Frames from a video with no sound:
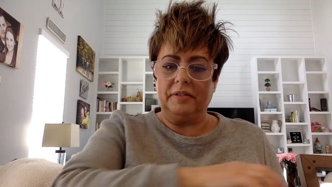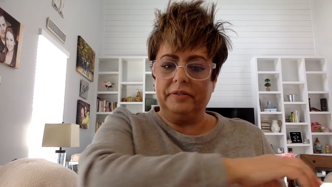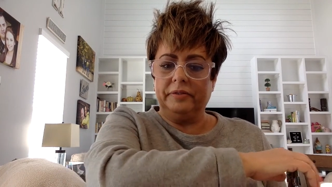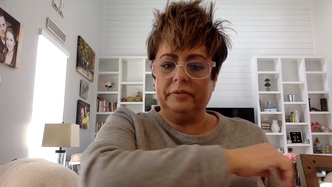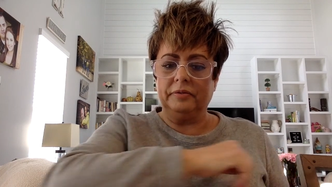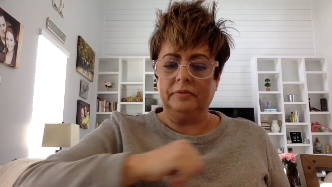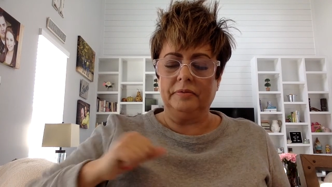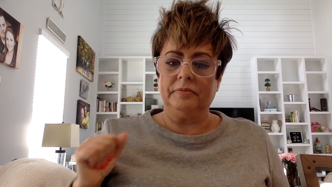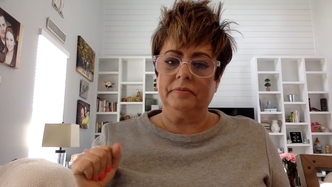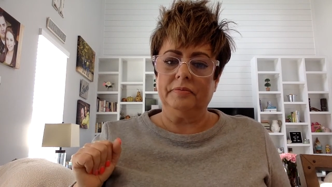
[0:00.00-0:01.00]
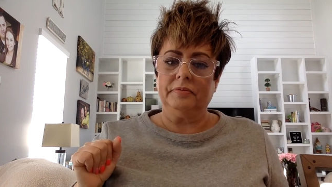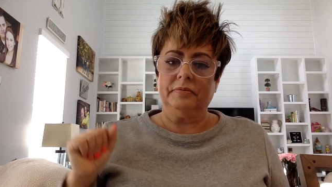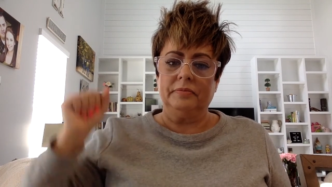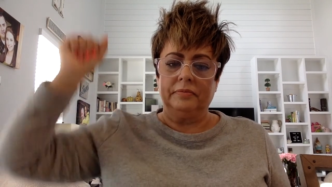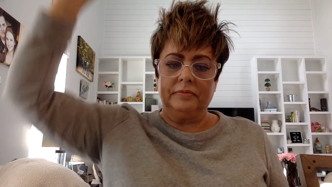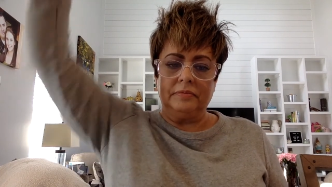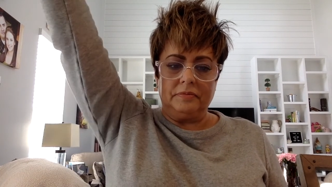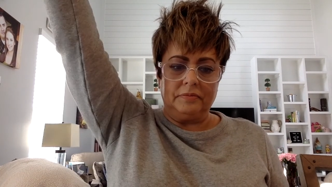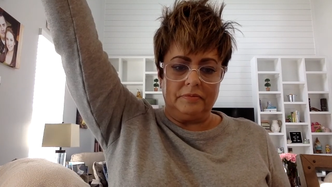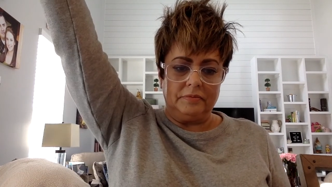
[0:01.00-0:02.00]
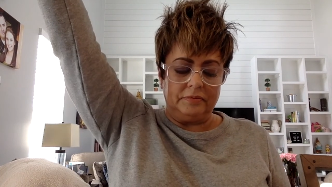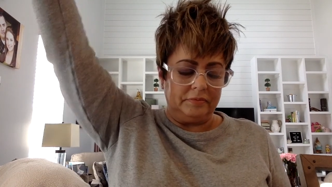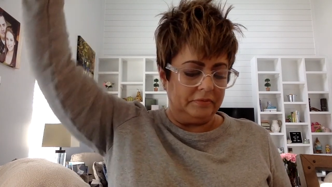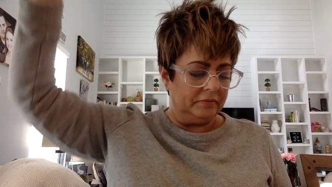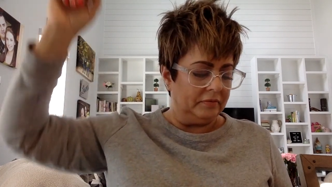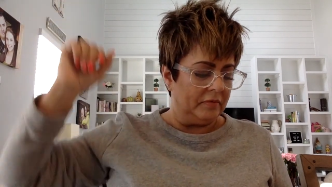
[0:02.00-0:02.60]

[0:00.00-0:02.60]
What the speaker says: (silence)